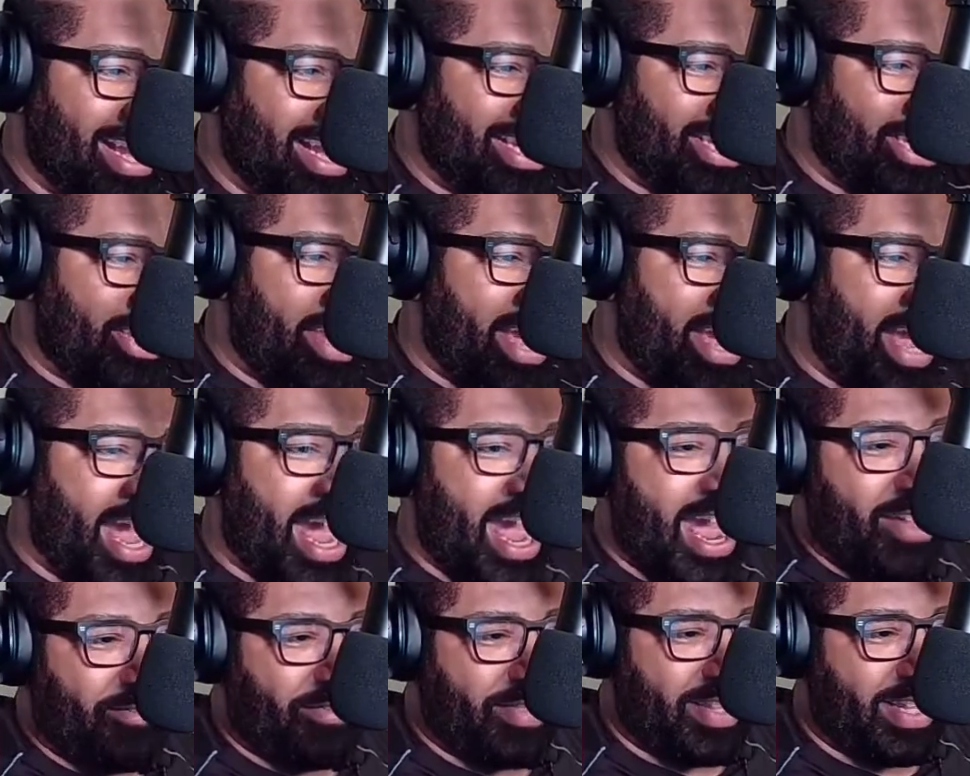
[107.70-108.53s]
So you
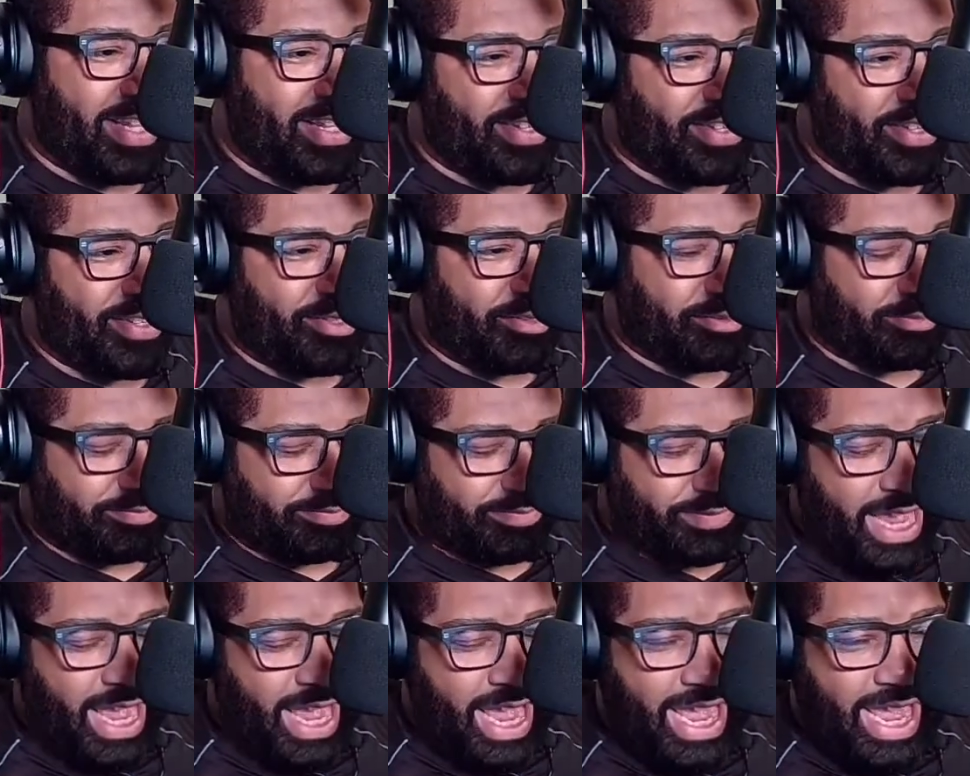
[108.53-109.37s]
have this,
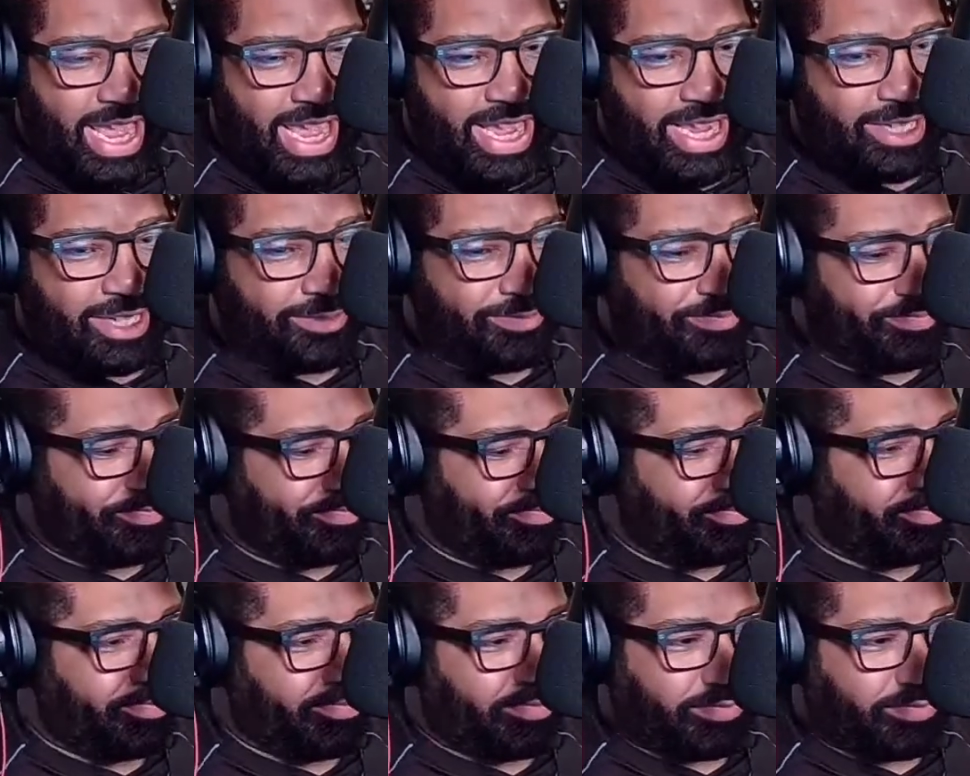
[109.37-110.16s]
and